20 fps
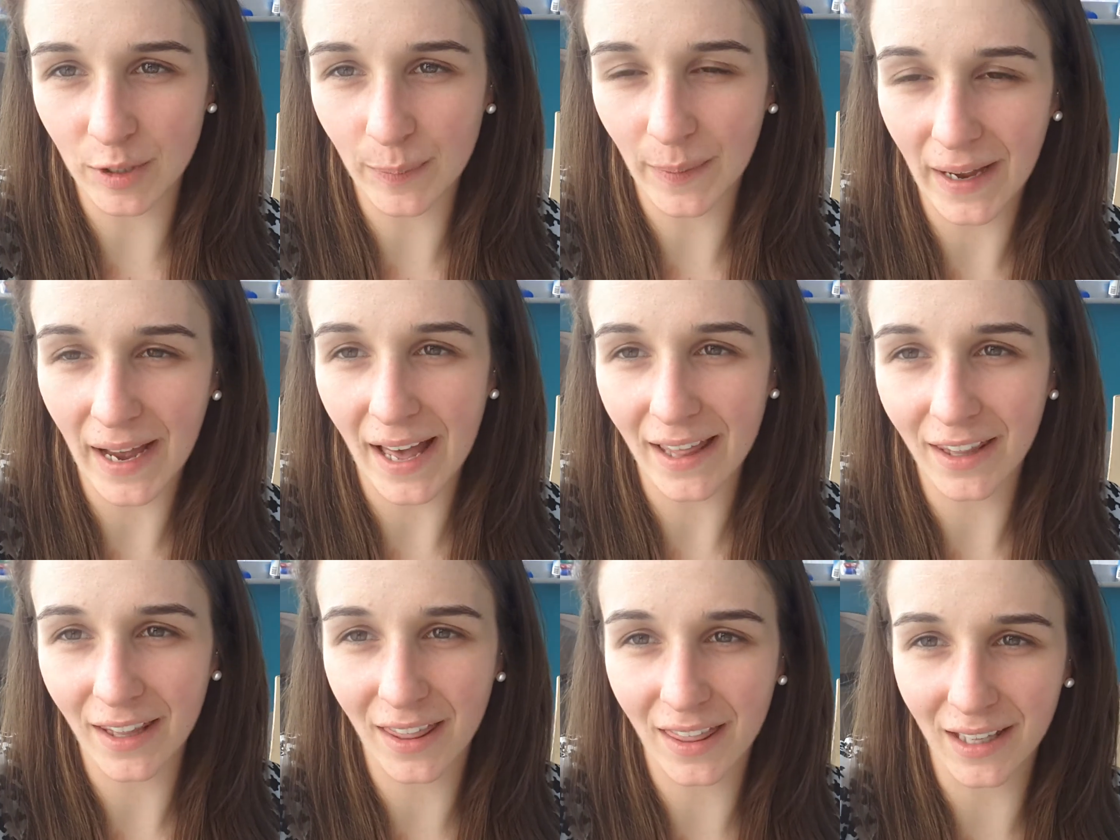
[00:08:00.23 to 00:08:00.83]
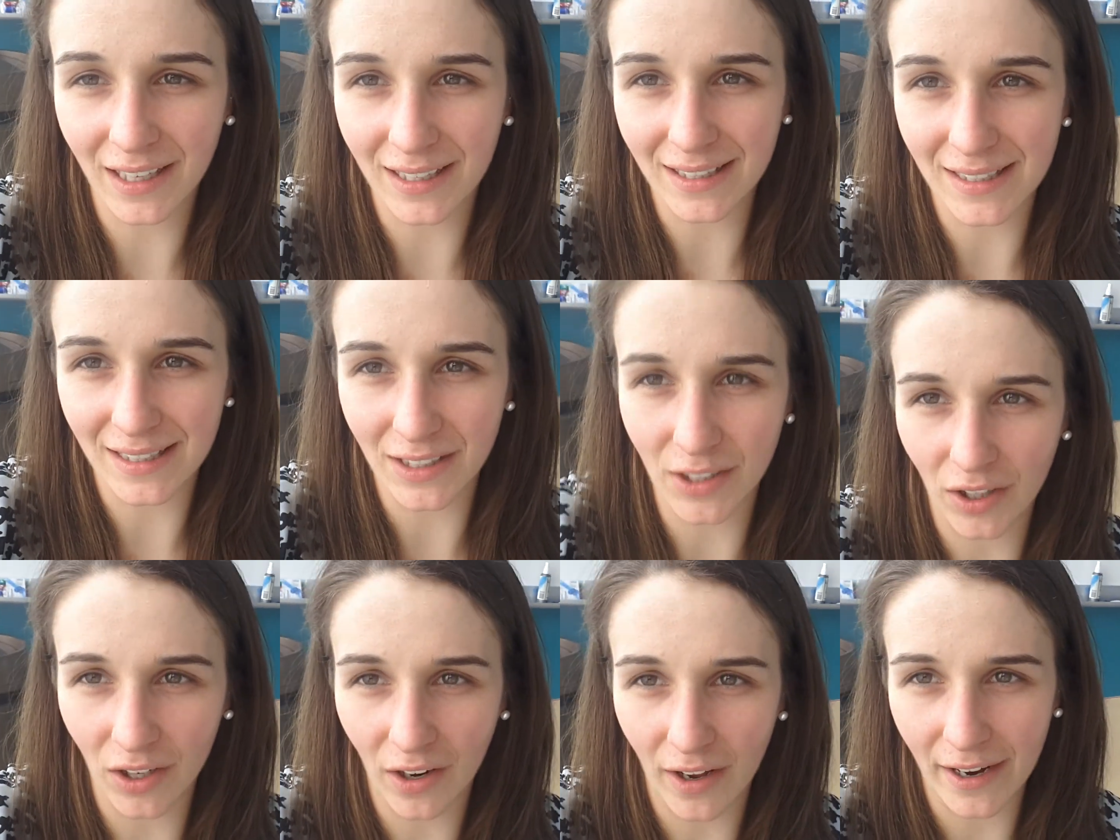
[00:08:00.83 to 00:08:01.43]
but other things
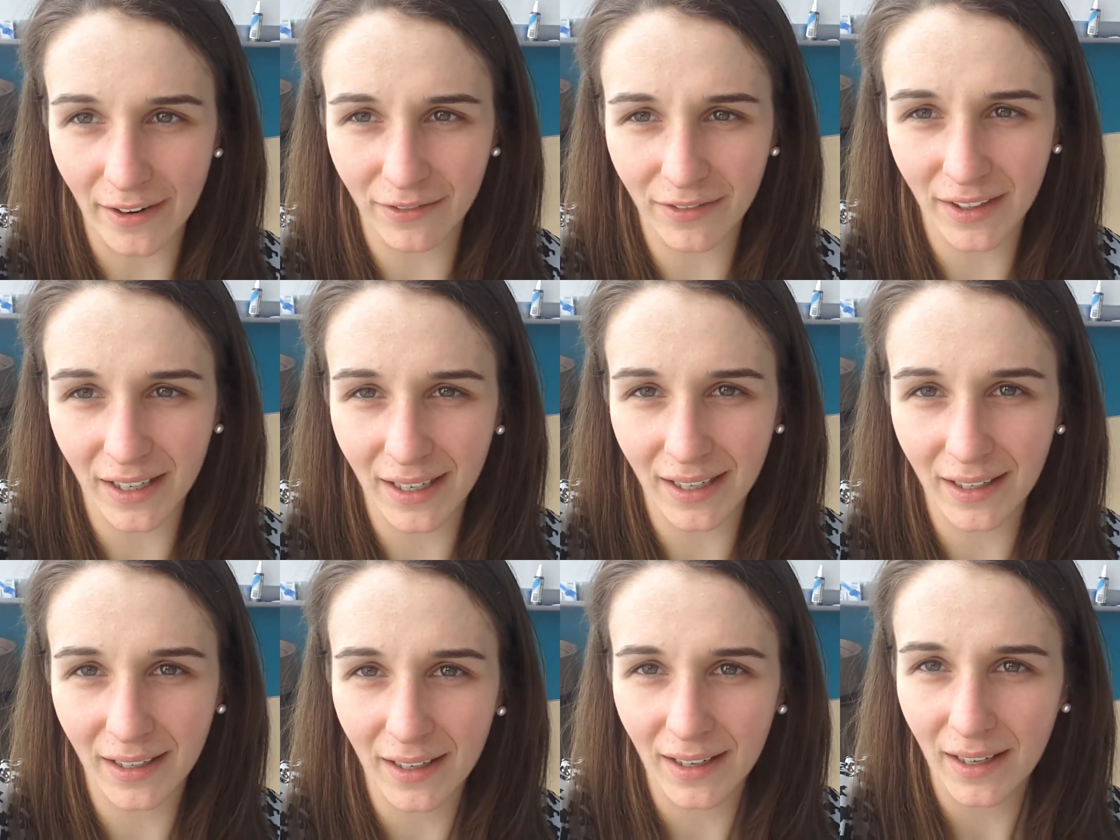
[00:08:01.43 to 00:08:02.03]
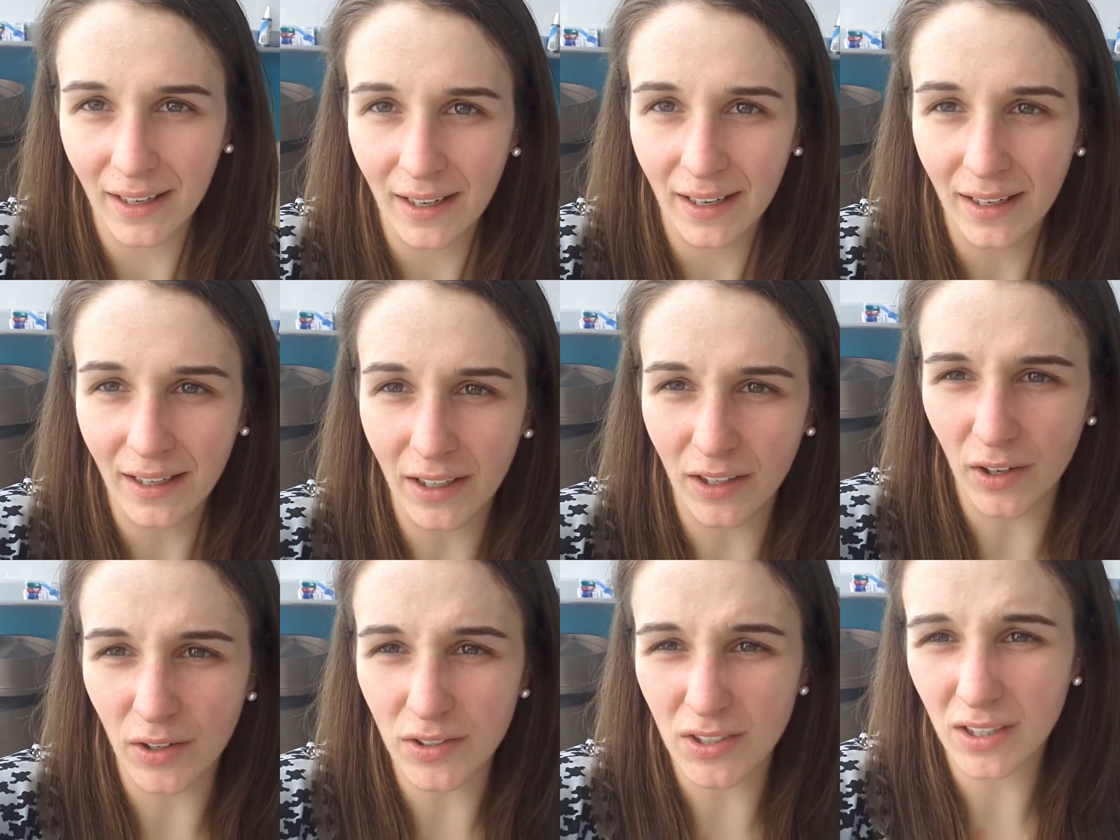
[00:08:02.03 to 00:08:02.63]
in your life that,
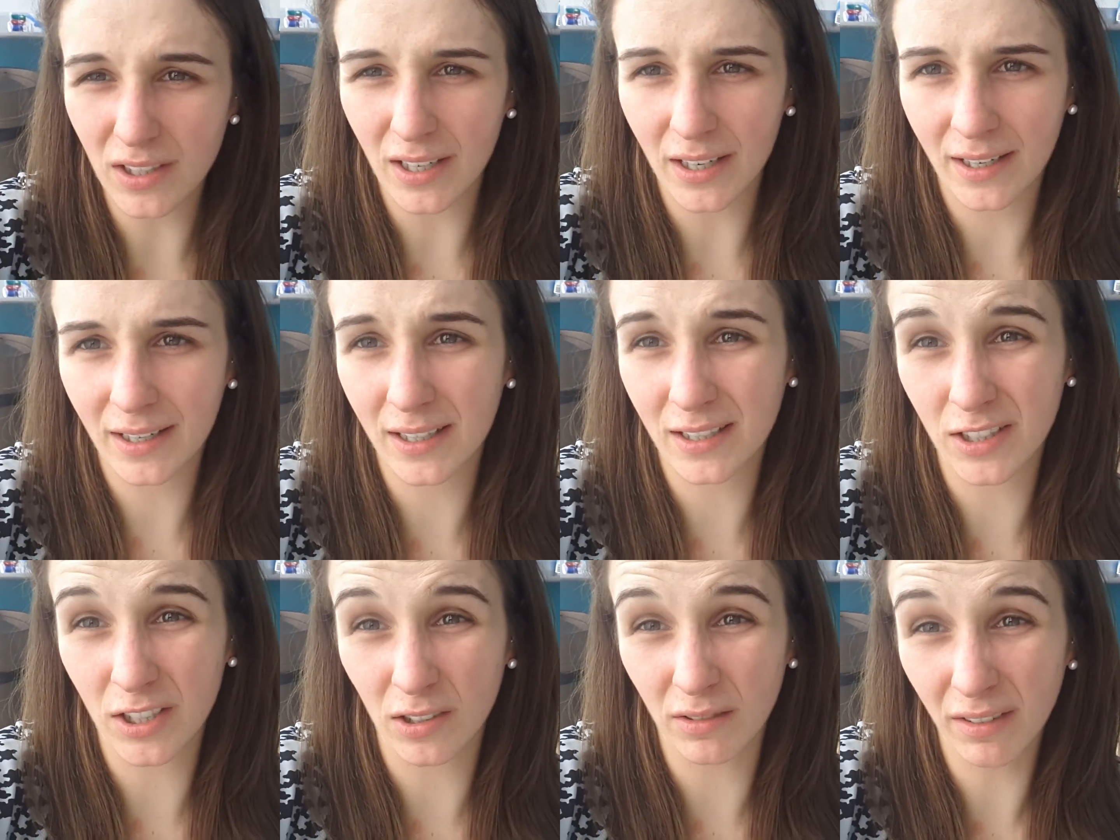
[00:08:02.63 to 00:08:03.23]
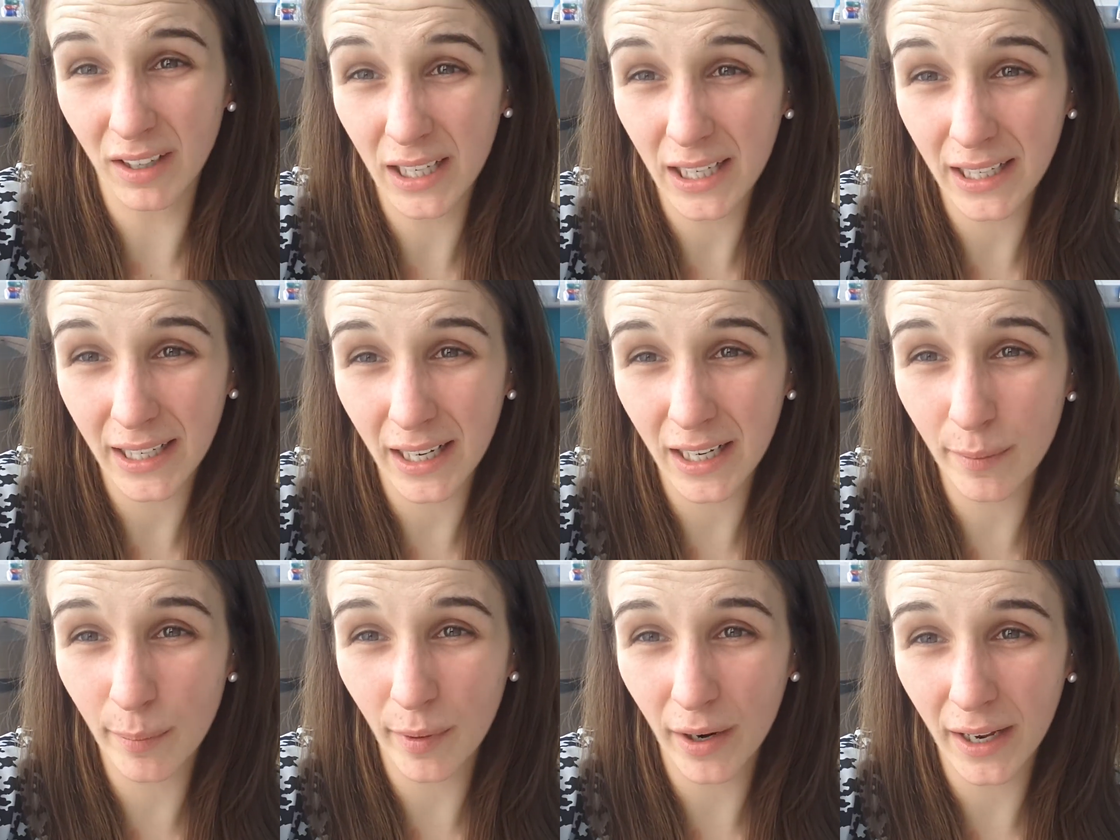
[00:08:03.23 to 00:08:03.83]
you know, do you really
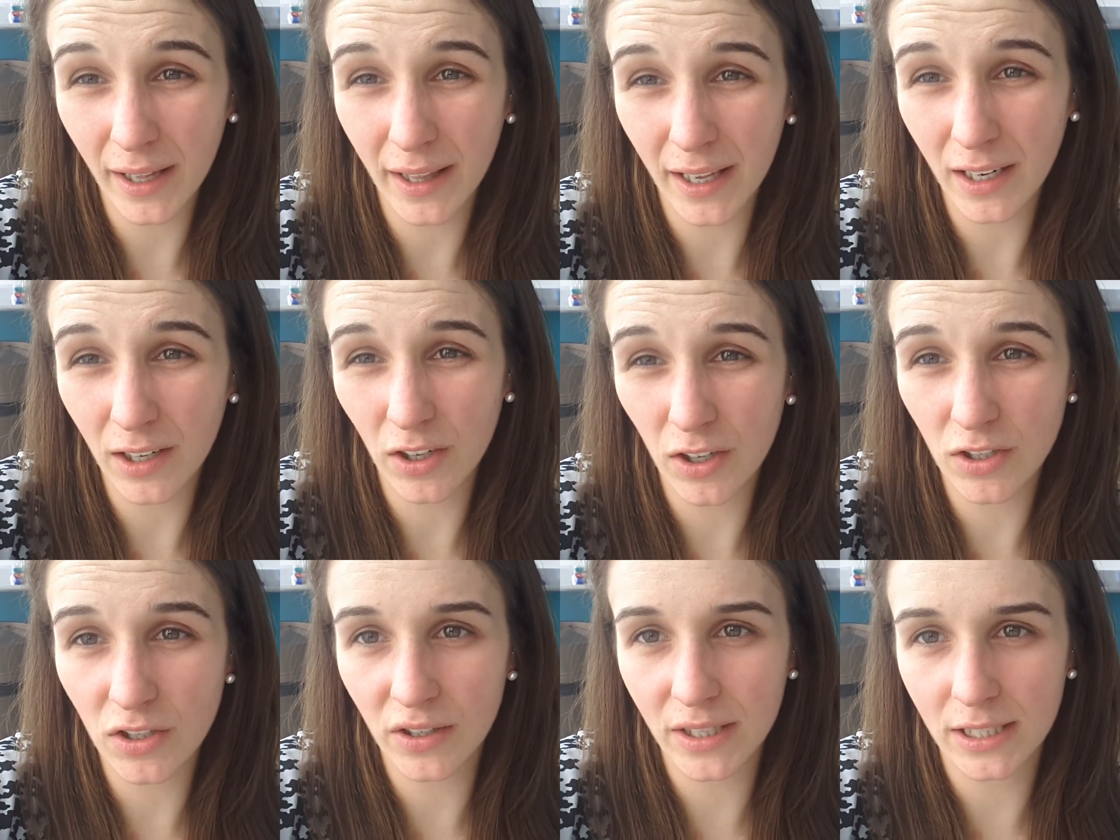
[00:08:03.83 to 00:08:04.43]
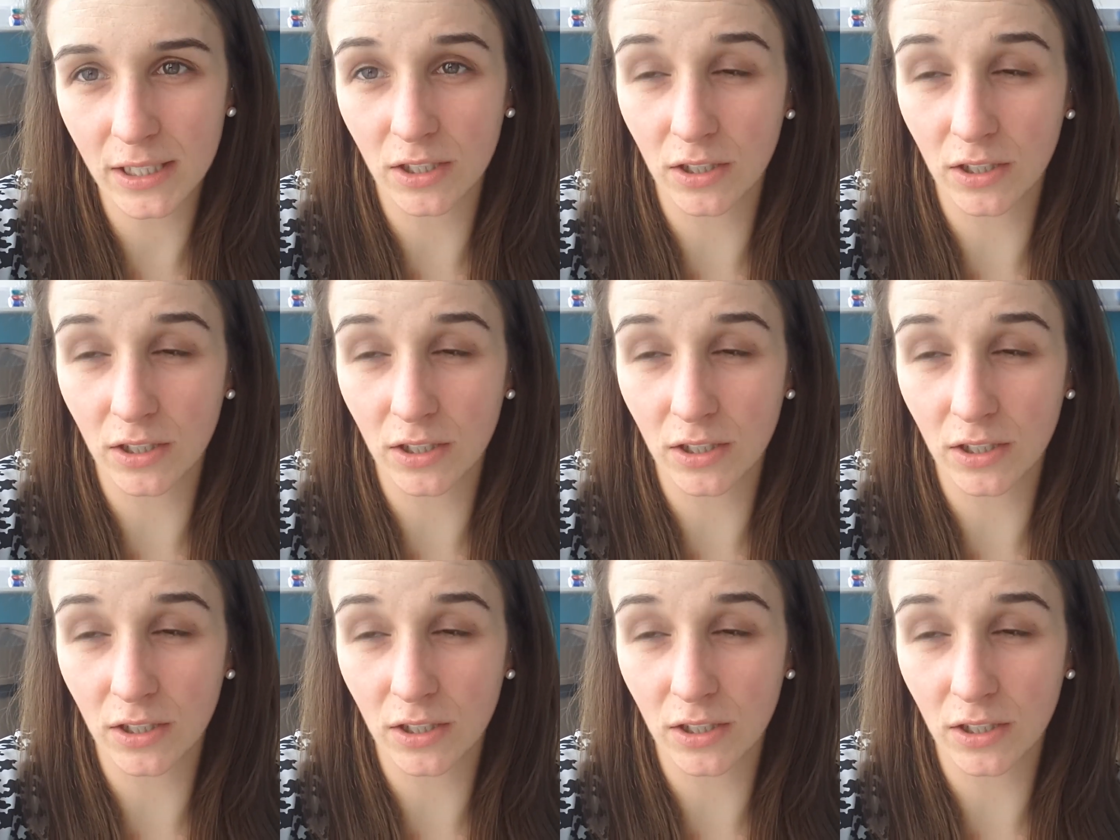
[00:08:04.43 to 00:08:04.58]
need to buy that new dress?